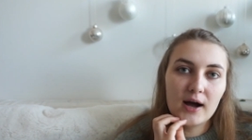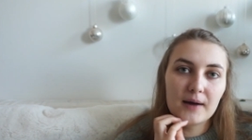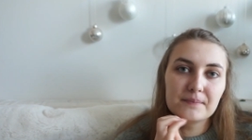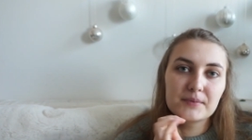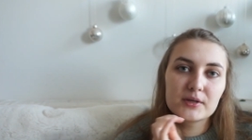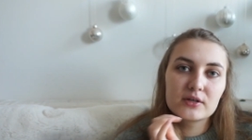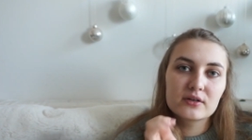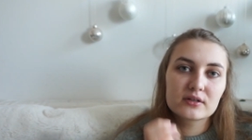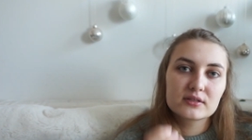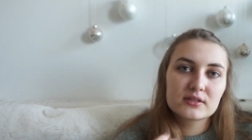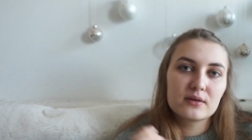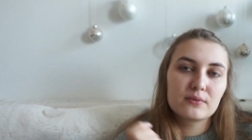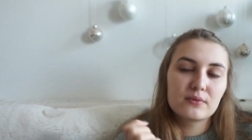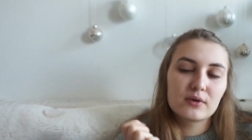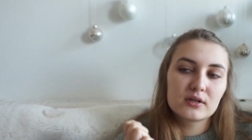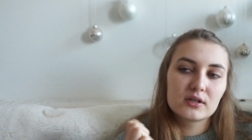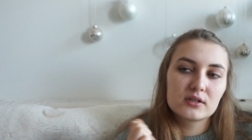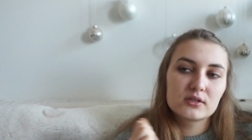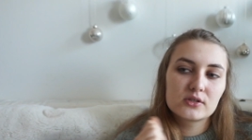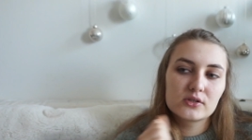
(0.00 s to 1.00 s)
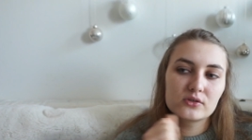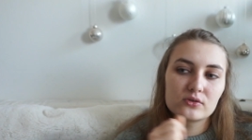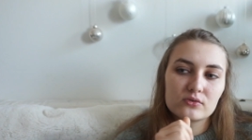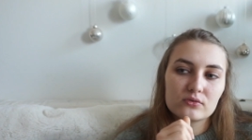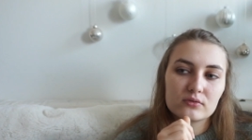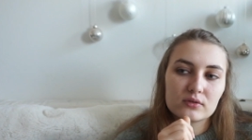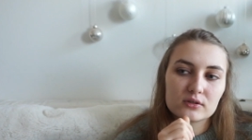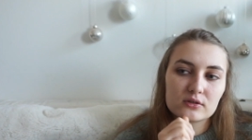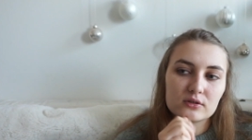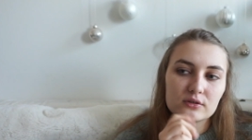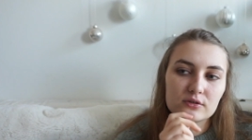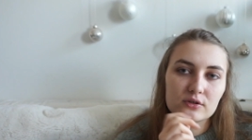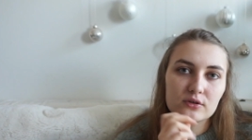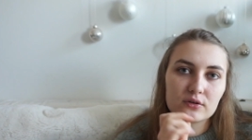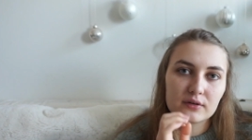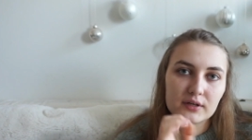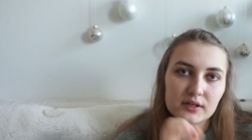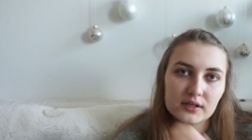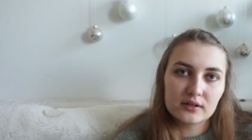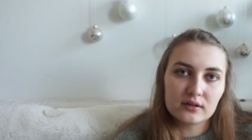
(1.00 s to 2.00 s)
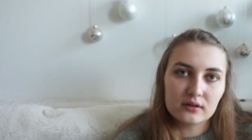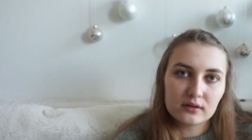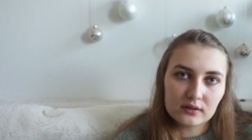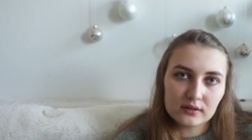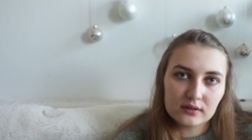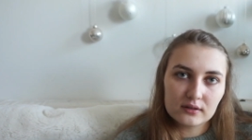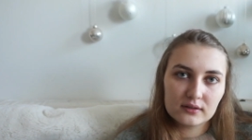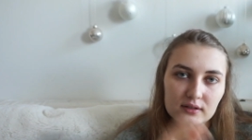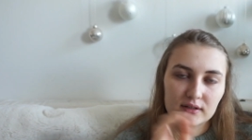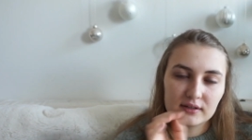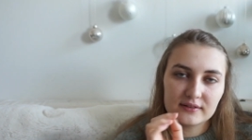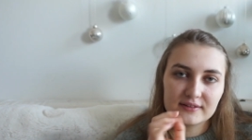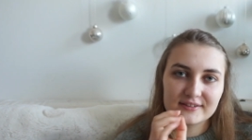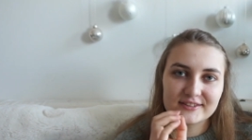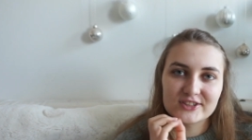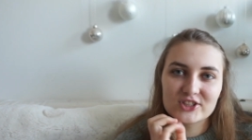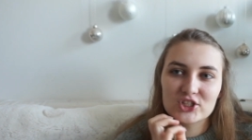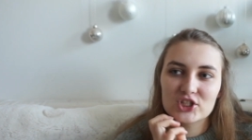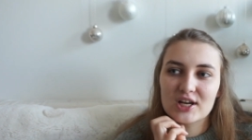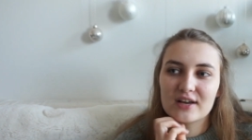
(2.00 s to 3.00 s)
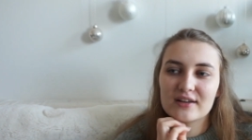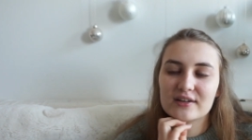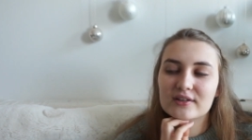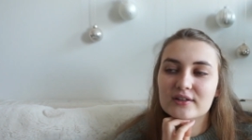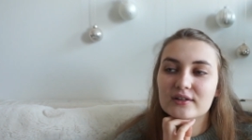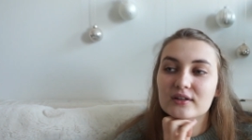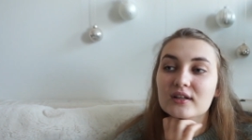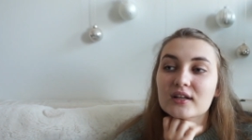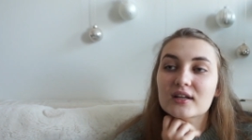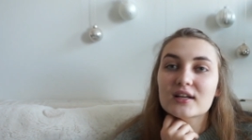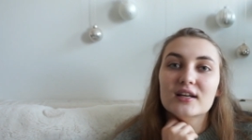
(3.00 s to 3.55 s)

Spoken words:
because I wanted to do a tutorial on this channel,